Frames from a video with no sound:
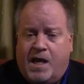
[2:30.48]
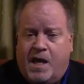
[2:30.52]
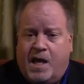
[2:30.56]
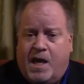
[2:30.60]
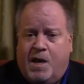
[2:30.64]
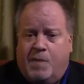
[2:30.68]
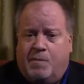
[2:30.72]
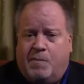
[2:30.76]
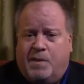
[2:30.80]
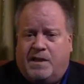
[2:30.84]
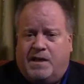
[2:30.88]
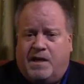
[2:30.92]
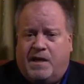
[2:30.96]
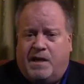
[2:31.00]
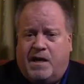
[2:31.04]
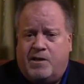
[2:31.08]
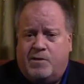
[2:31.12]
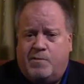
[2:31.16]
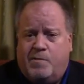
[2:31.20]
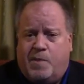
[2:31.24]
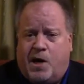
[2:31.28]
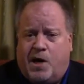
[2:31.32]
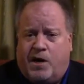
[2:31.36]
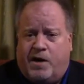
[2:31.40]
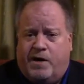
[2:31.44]
But the other
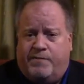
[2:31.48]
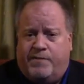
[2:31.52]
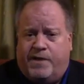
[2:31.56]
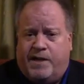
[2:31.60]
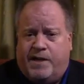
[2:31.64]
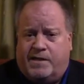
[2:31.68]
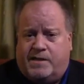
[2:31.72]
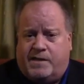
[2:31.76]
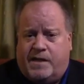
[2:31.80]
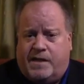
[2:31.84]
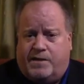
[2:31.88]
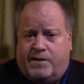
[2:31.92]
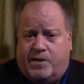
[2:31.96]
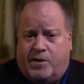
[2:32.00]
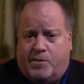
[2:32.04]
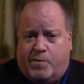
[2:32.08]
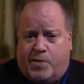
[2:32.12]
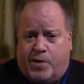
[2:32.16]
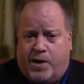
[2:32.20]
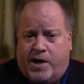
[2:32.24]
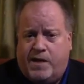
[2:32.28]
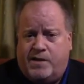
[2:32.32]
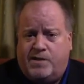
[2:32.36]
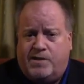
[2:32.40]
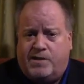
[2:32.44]
part of it is that their
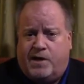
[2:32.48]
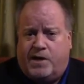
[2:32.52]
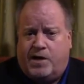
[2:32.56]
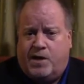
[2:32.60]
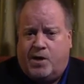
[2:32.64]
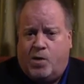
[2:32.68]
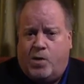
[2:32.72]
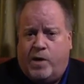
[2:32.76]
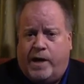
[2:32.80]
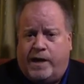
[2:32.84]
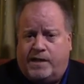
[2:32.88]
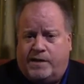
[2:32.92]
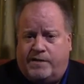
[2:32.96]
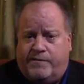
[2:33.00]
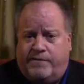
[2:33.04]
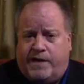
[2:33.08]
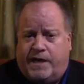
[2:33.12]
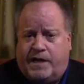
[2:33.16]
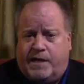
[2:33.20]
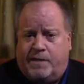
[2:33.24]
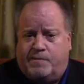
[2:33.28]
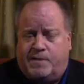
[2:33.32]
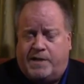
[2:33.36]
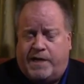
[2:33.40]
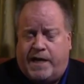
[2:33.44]
brains aren't quite
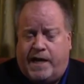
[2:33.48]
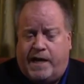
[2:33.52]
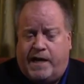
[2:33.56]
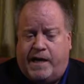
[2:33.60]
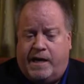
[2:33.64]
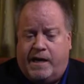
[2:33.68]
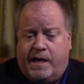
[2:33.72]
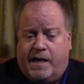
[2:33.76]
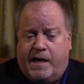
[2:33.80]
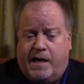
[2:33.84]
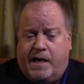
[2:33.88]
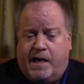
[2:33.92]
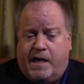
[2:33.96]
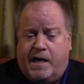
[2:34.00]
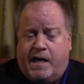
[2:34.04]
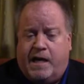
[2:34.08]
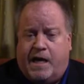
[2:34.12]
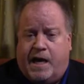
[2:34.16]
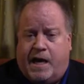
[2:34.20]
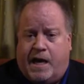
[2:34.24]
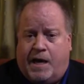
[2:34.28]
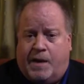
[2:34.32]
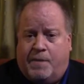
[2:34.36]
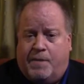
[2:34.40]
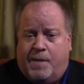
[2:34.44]
developed yet,
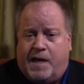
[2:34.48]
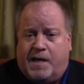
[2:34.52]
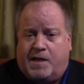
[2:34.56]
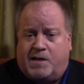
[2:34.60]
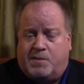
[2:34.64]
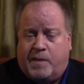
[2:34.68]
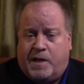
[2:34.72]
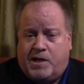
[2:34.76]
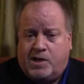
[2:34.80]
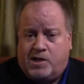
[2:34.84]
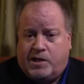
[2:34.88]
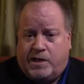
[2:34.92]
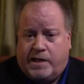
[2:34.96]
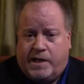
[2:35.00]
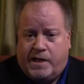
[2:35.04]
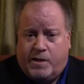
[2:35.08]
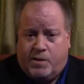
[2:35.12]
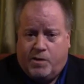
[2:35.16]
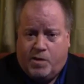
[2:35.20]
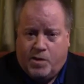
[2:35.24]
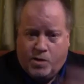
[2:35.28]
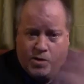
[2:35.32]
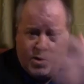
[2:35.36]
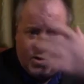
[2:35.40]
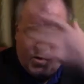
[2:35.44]
especially
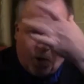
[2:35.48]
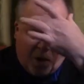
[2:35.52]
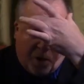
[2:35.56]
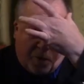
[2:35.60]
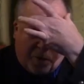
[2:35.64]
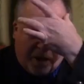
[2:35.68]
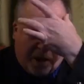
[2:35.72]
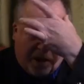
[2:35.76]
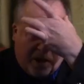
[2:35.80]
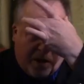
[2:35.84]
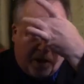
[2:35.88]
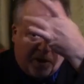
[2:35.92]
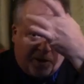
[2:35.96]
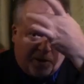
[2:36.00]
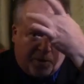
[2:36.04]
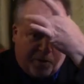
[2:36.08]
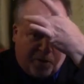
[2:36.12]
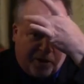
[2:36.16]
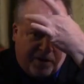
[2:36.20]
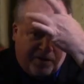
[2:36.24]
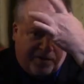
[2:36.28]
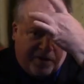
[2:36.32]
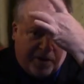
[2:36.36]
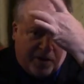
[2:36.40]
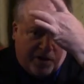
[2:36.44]
what we call the
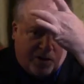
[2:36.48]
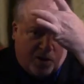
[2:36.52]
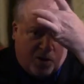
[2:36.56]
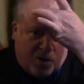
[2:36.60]
prefrontal